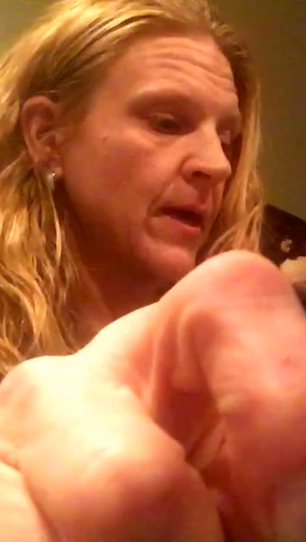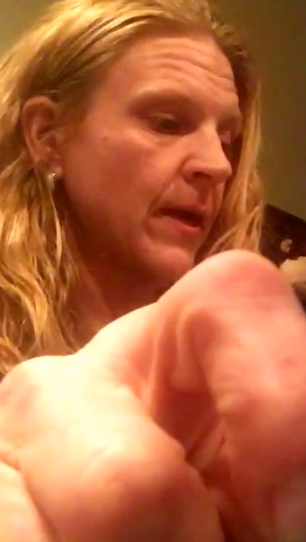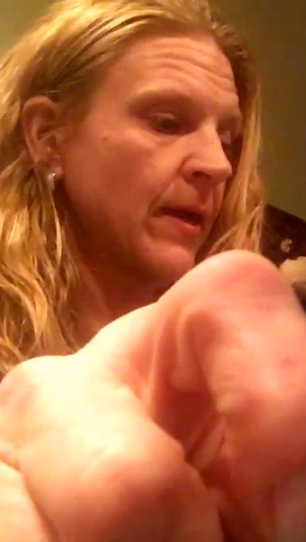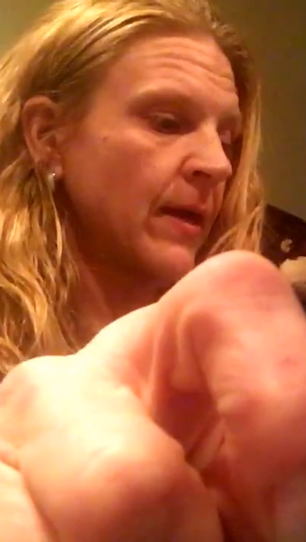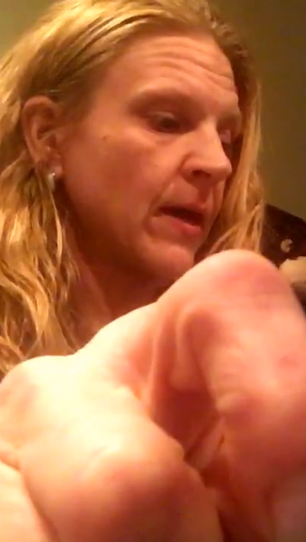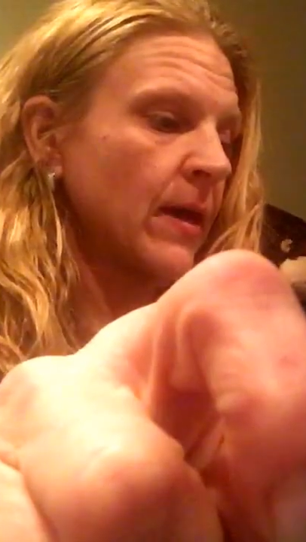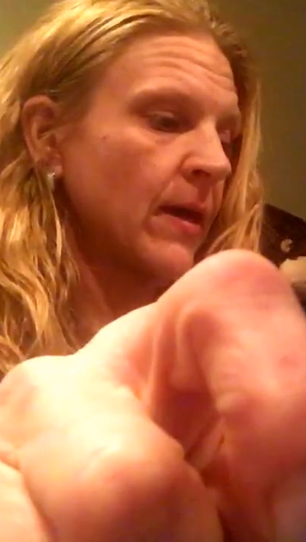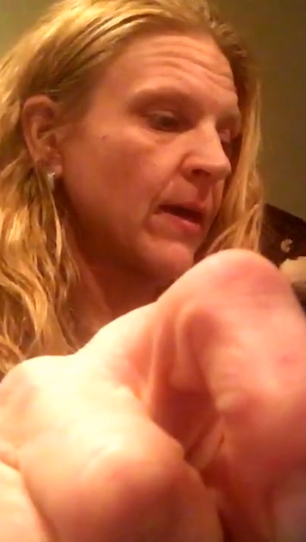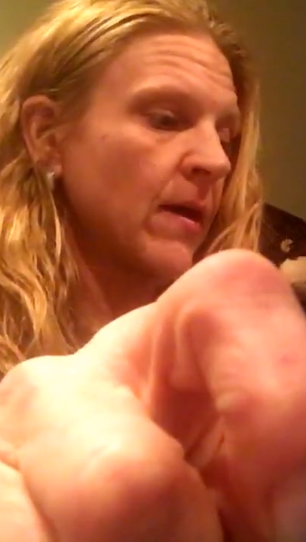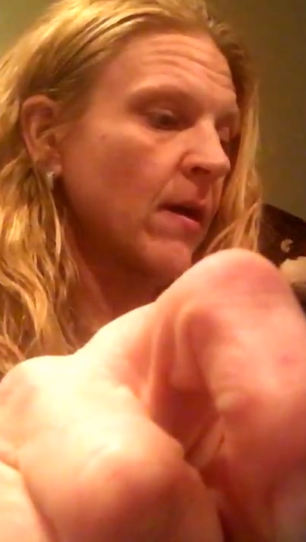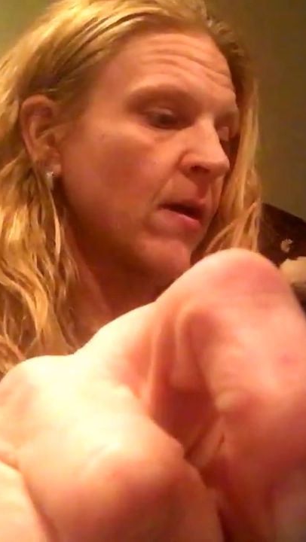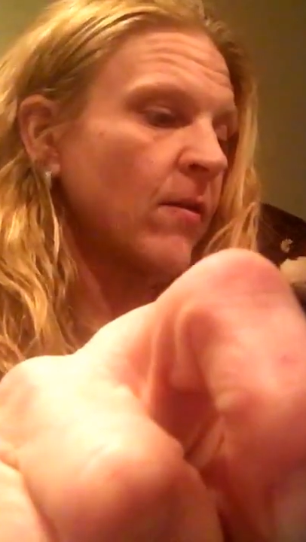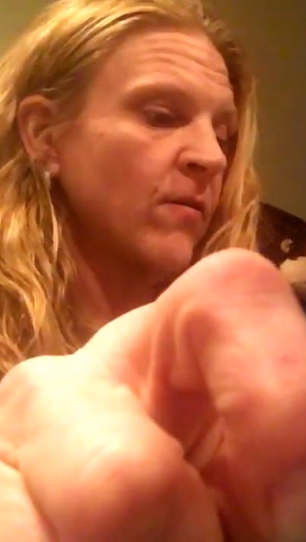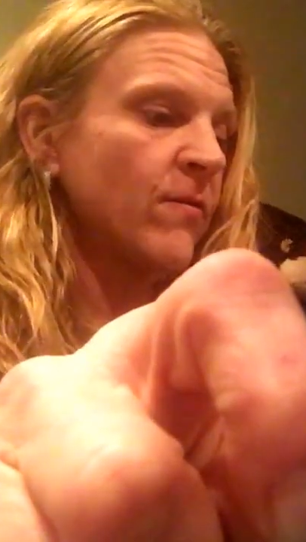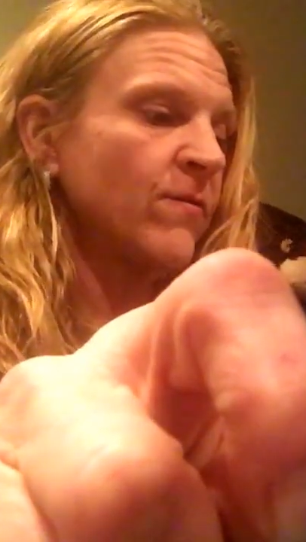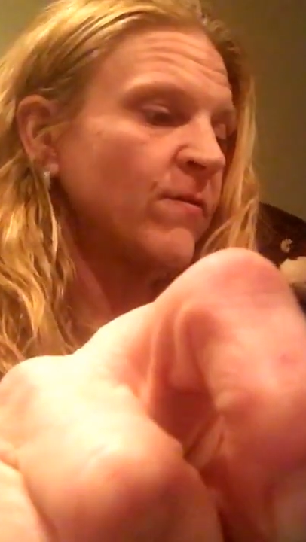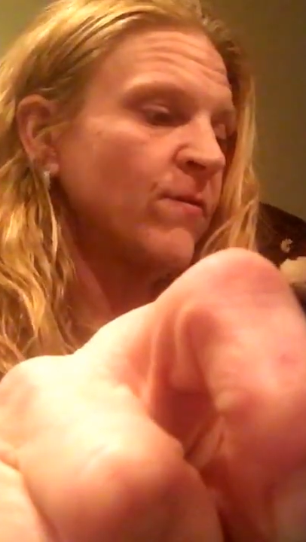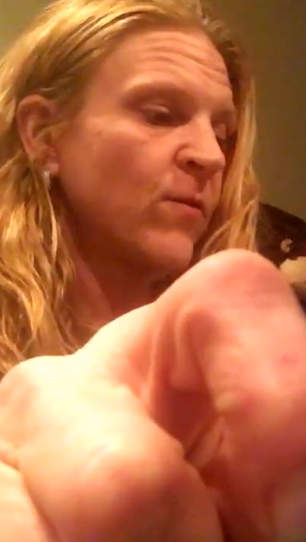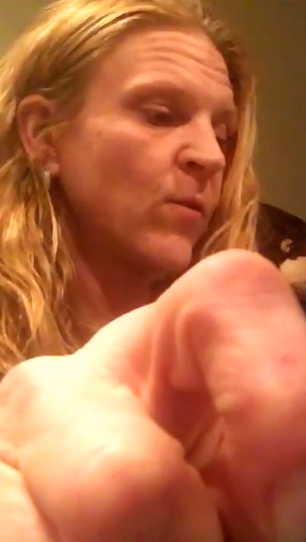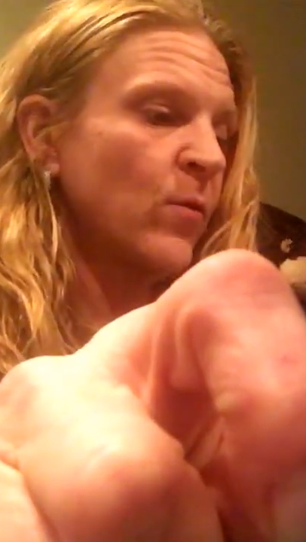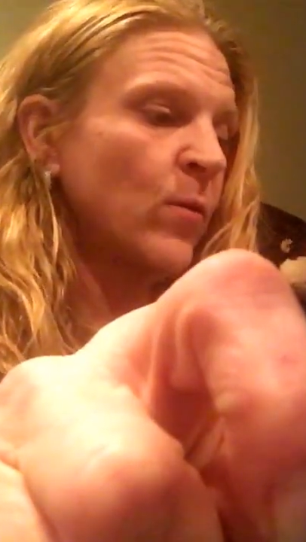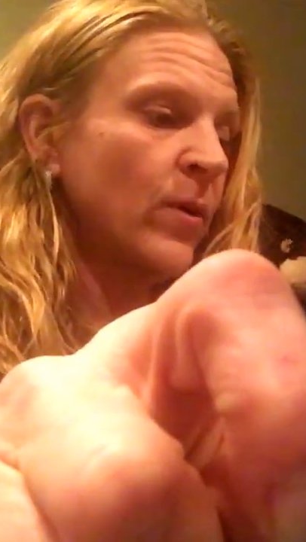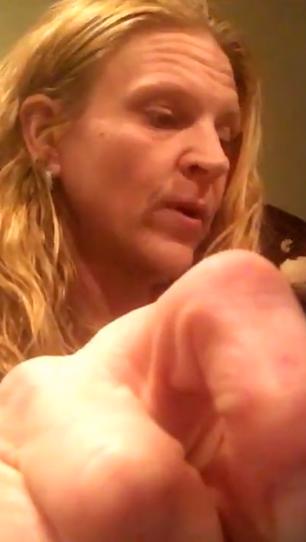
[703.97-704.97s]
and
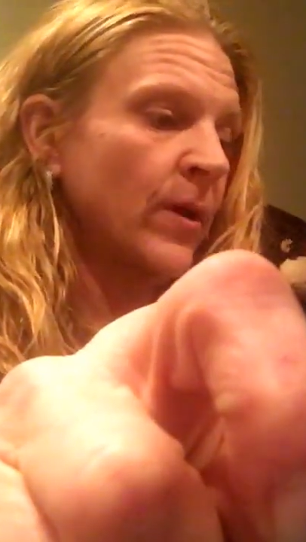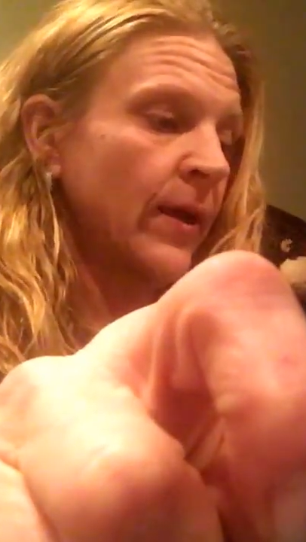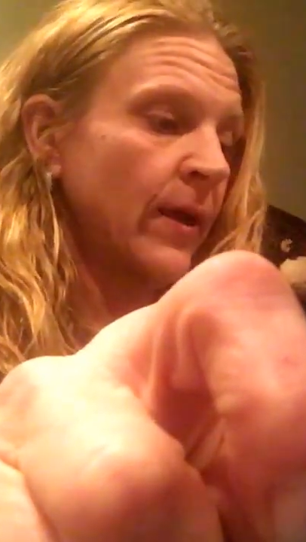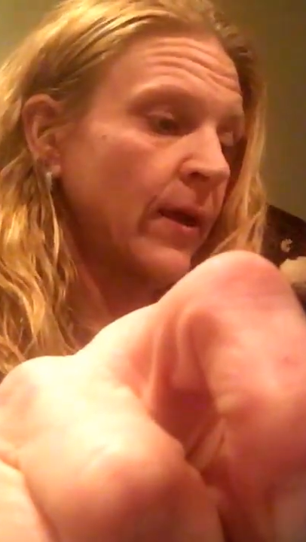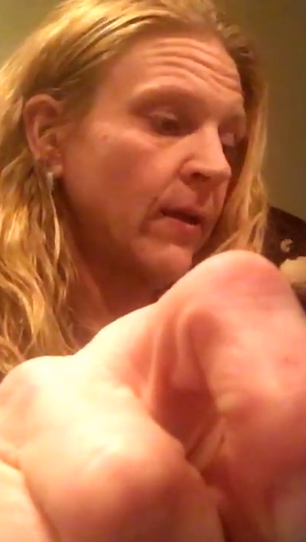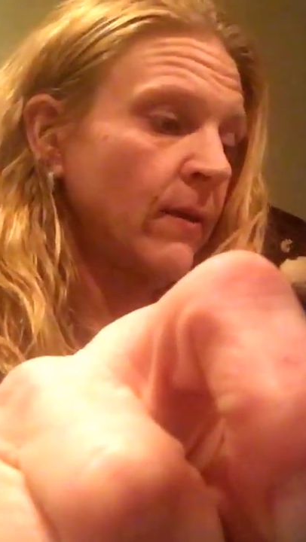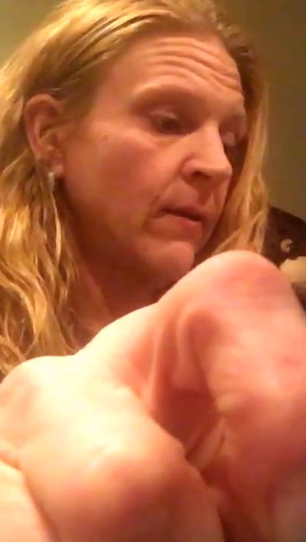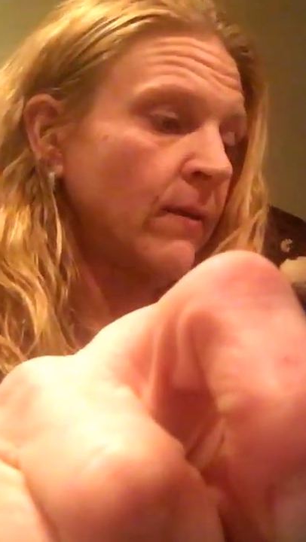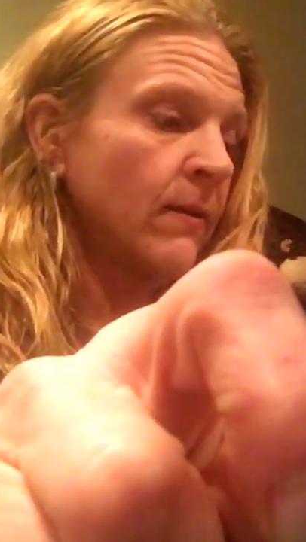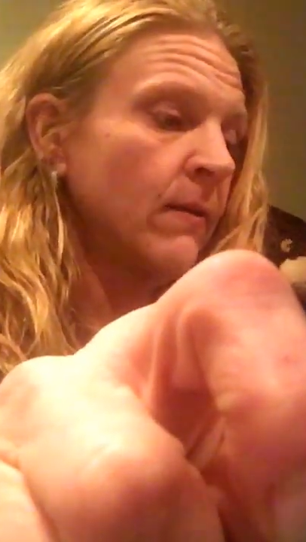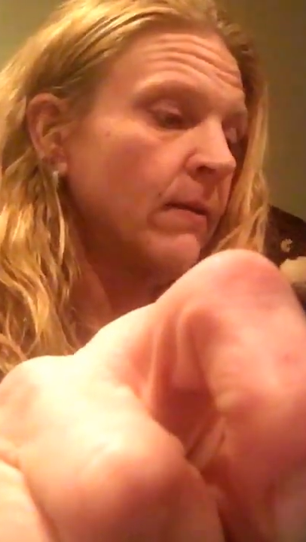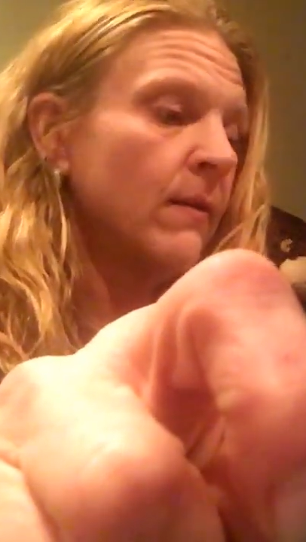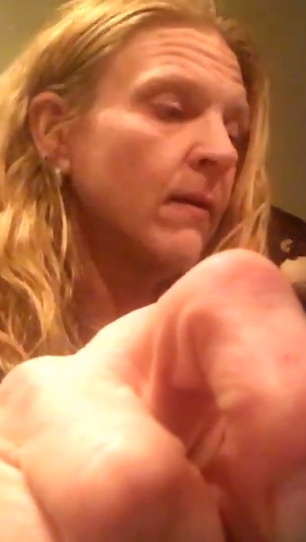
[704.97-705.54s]
avoid